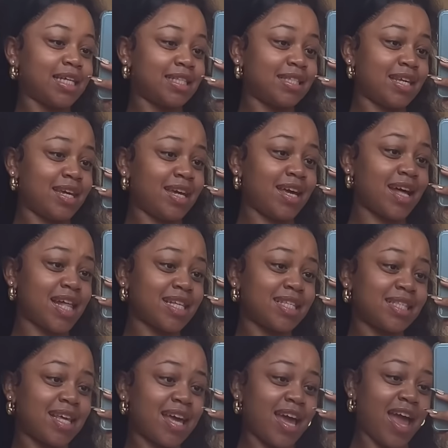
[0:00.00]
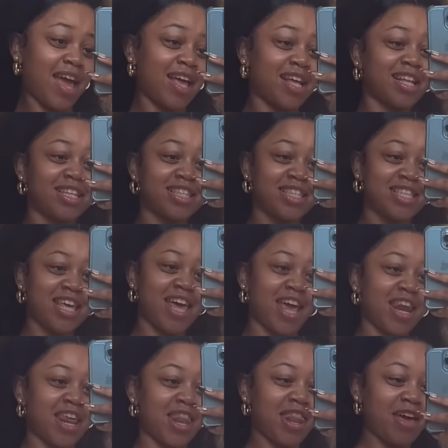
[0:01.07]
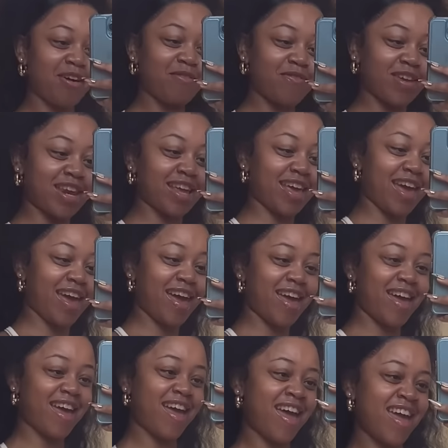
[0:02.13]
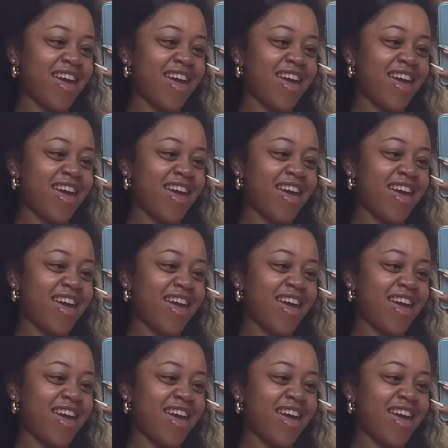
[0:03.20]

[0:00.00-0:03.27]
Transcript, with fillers: TLC 10 love and care